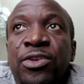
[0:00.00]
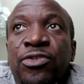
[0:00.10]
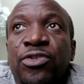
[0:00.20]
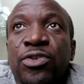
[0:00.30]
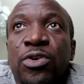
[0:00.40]

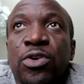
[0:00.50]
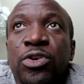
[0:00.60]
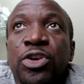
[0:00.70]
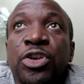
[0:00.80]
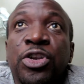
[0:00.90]
So
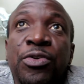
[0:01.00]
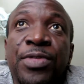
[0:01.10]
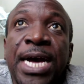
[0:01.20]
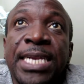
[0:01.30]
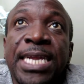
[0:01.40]
you do
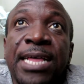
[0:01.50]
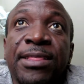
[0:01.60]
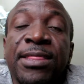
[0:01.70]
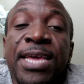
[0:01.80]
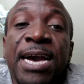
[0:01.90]
that,
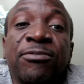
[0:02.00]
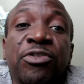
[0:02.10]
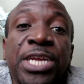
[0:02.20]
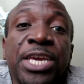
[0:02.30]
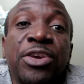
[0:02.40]
and then they have
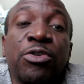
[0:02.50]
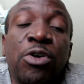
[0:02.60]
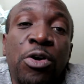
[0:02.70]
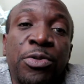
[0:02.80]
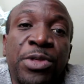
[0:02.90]
to take you
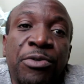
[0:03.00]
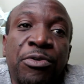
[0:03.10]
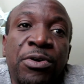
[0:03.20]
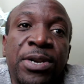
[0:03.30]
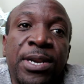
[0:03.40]
on the
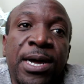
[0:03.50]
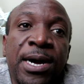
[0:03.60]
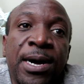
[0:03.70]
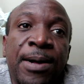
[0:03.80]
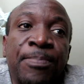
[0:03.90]
road.
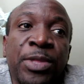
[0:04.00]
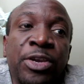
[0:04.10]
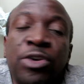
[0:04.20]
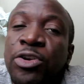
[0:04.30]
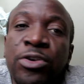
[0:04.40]
Um,
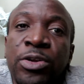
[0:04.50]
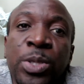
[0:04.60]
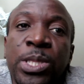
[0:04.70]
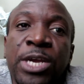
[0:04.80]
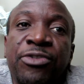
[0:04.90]
you don't
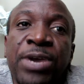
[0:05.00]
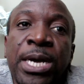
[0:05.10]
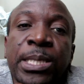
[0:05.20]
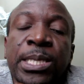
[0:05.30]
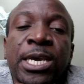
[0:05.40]
use the
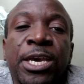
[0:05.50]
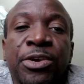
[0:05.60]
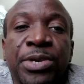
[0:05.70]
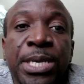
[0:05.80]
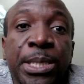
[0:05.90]
trucks,
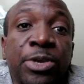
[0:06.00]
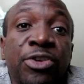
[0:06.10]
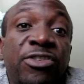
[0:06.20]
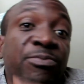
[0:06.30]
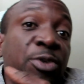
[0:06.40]
you just
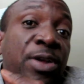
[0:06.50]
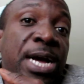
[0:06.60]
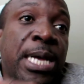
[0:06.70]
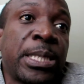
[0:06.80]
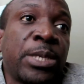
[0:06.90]
use small
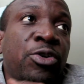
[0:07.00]
cars.